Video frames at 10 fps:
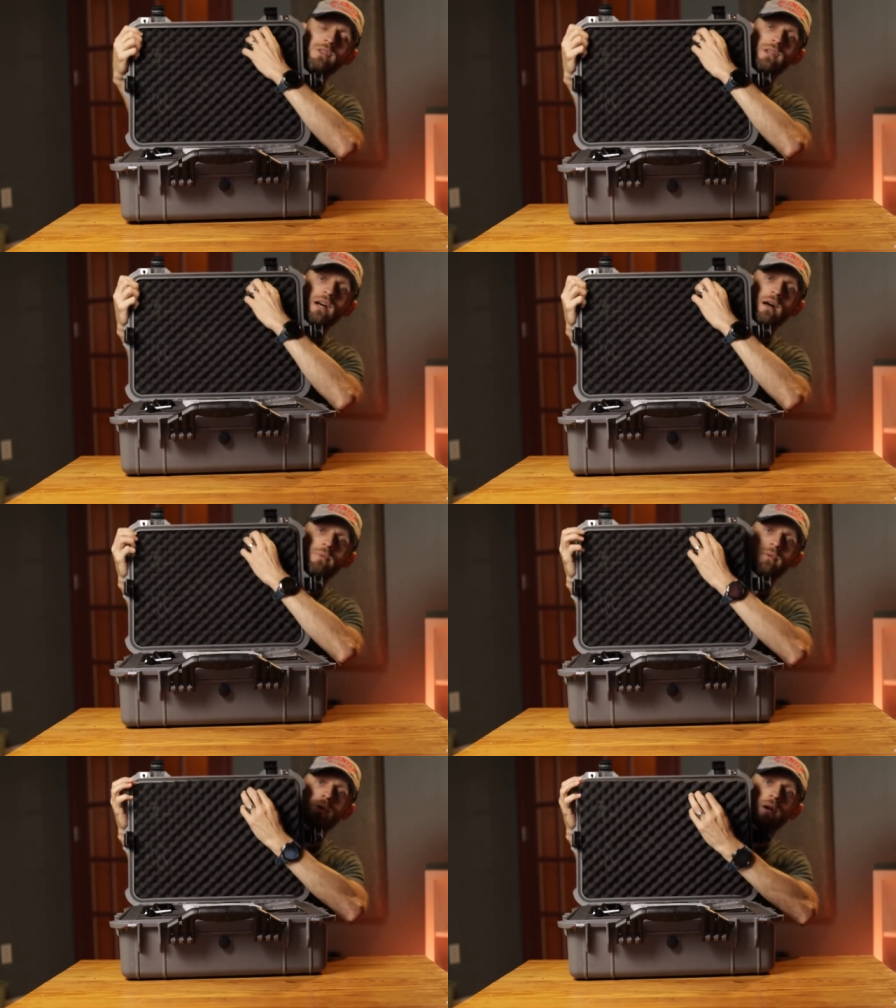at the
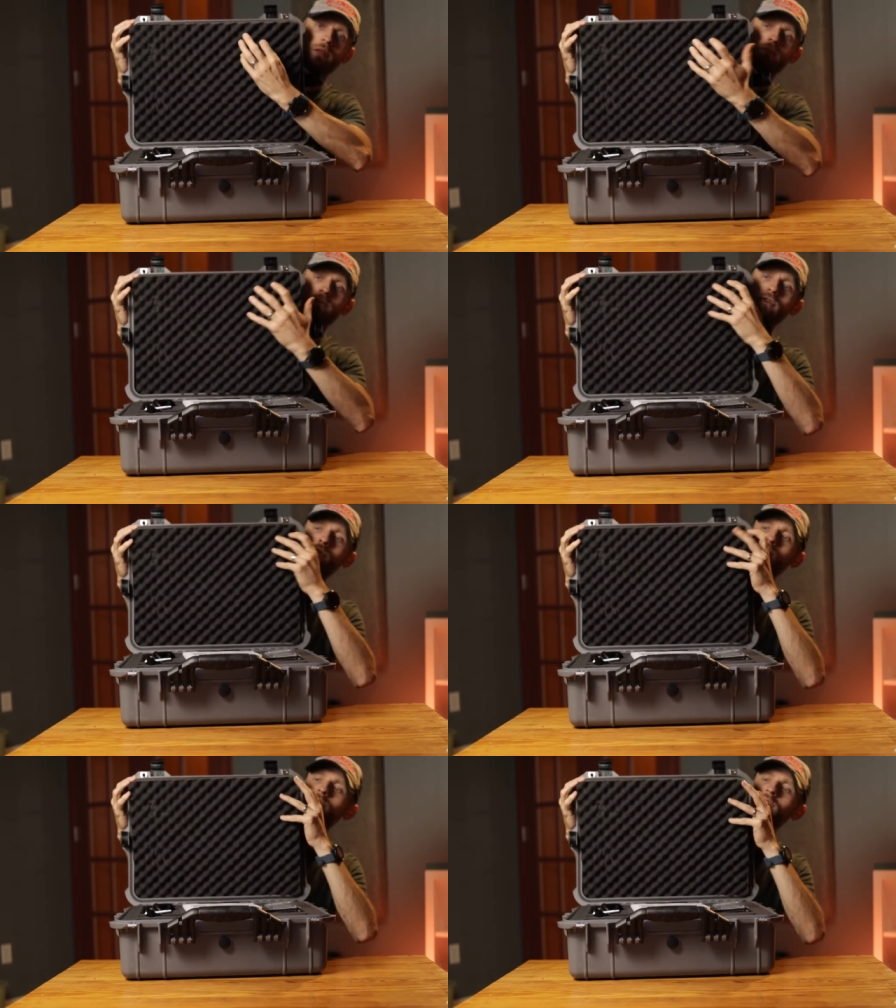top. Uh, that
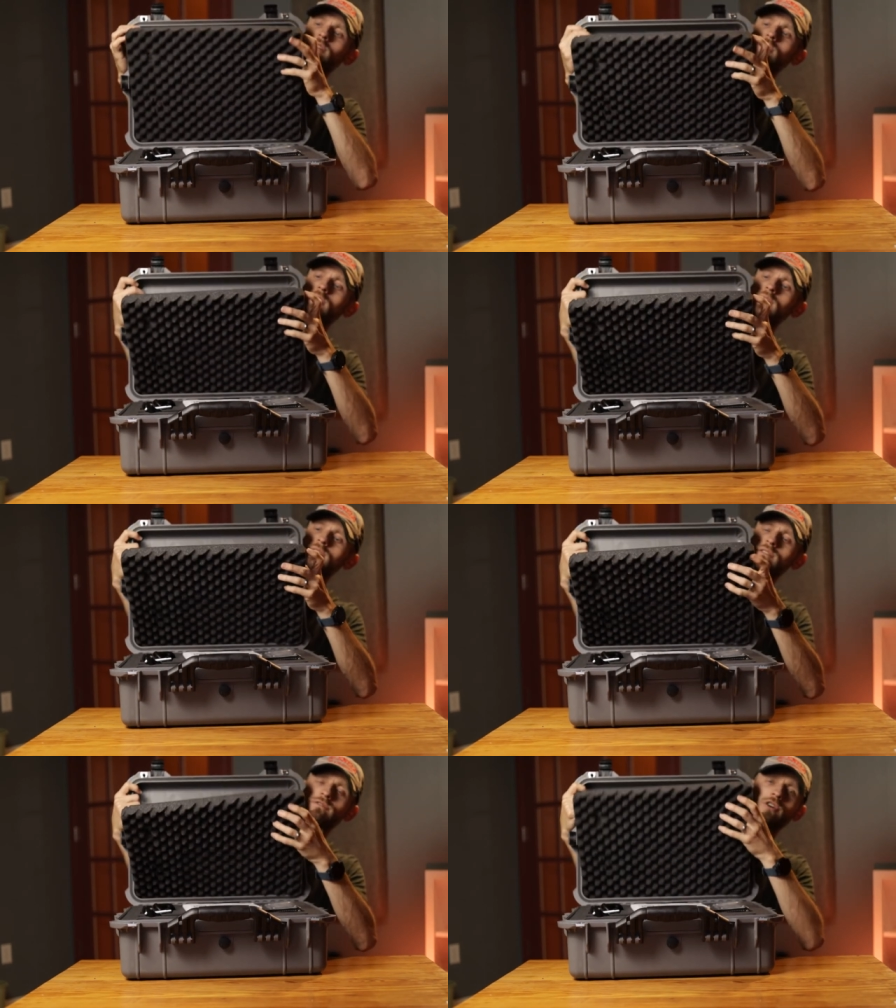foam, one thing I don't like
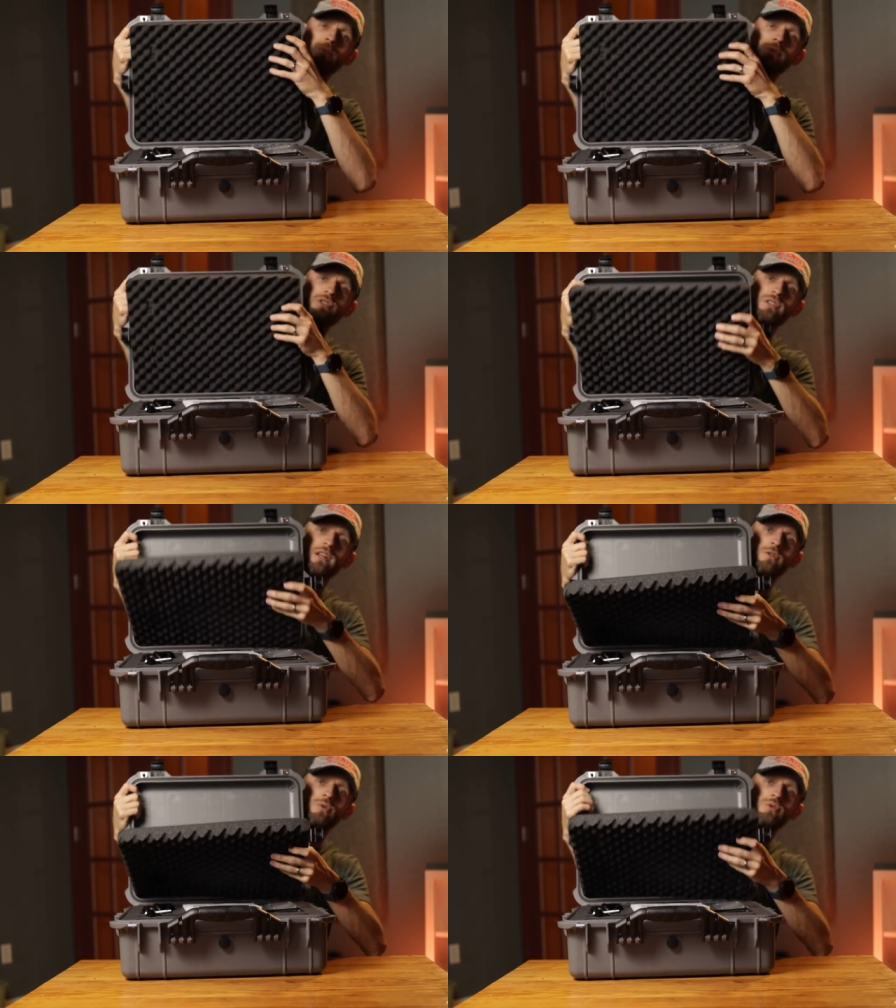is that the foam is just
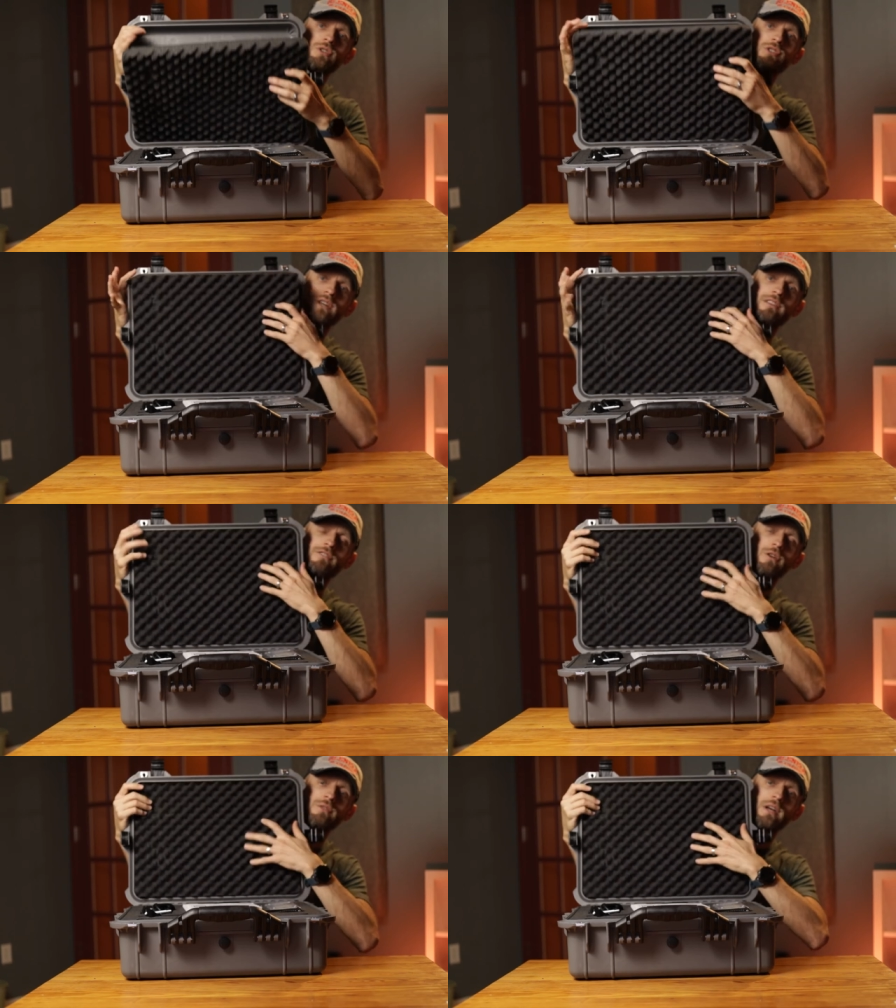kind of loose. It just kind of
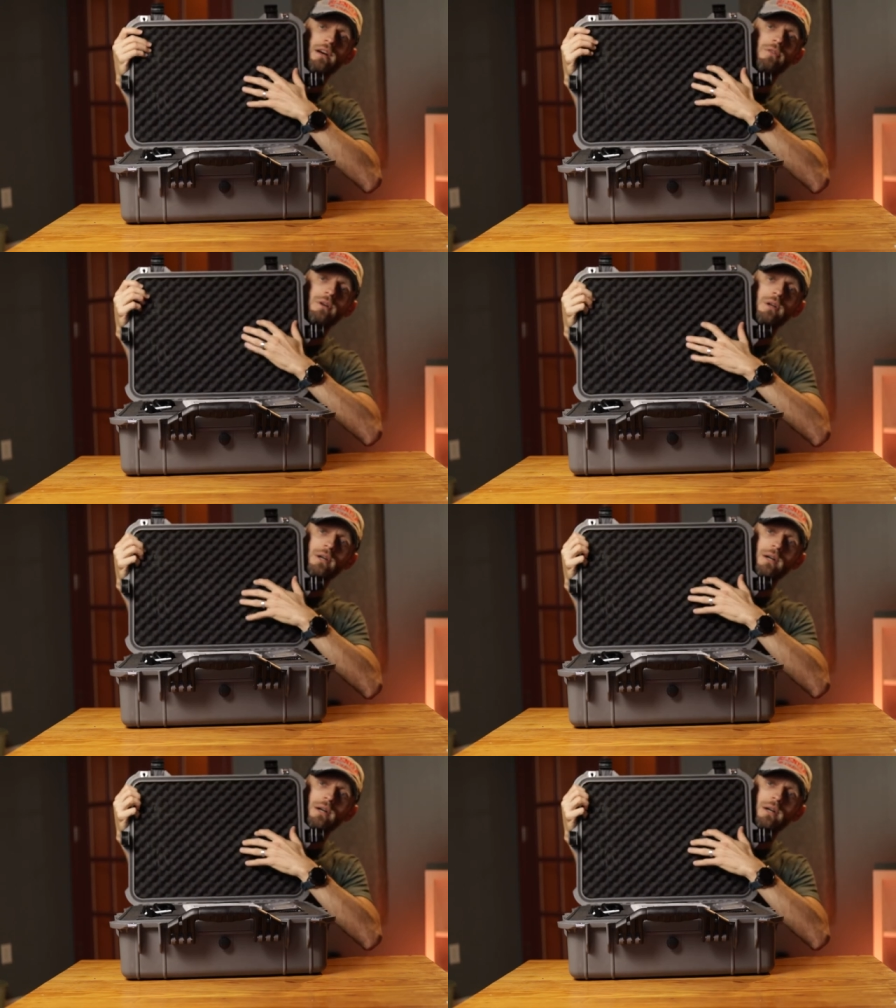falls out.